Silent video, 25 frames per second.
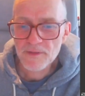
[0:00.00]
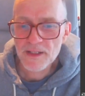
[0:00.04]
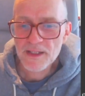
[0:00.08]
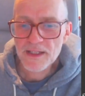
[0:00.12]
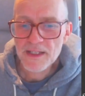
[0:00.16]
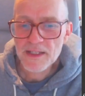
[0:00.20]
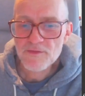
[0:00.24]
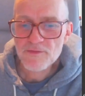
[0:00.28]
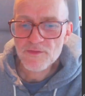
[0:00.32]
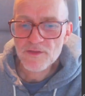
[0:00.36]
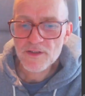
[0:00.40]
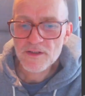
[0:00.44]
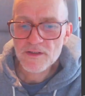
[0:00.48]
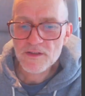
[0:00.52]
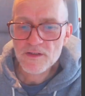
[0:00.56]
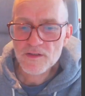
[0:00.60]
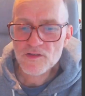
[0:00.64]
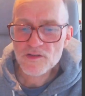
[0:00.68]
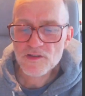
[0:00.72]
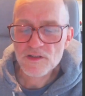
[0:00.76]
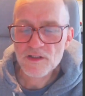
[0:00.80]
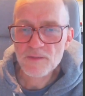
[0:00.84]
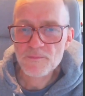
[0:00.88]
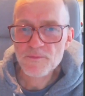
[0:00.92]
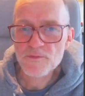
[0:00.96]
even in the
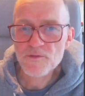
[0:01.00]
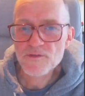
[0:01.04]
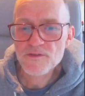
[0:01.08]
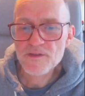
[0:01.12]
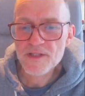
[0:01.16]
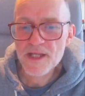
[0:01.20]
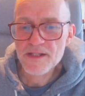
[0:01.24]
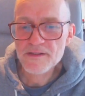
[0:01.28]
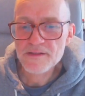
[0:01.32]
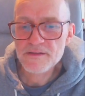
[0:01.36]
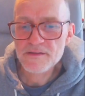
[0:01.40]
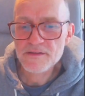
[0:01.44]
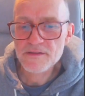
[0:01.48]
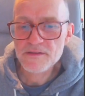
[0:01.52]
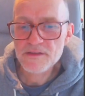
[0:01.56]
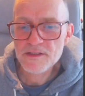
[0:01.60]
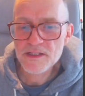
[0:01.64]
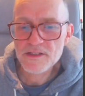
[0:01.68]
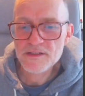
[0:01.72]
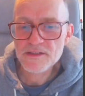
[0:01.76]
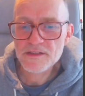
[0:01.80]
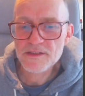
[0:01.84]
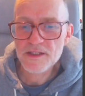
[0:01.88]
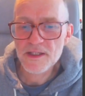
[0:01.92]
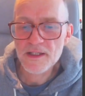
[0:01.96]
descriptive
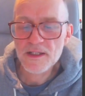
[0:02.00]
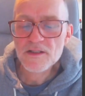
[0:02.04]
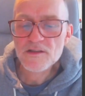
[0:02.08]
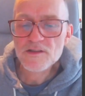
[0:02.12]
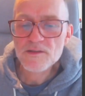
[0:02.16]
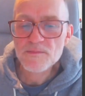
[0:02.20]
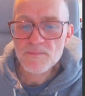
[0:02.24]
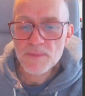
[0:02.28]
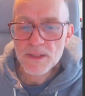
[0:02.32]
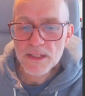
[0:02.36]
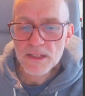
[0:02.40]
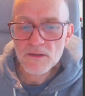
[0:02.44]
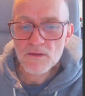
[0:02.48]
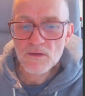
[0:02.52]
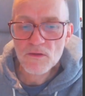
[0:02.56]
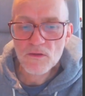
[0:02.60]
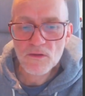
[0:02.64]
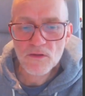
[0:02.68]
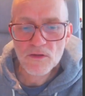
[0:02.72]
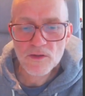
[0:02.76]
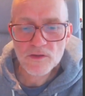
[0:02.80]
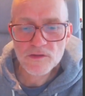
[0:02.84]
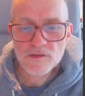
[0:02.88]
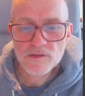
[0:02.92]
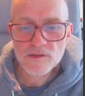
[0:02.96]
statistics,
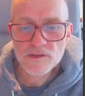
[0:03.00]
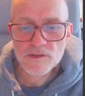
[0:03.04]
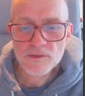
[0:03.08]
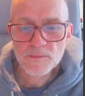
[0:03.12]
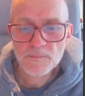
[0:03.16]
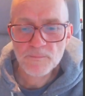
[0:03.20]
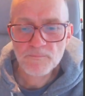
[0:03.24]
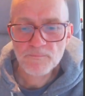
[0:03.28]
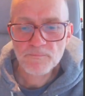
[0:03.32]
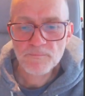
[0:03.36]
because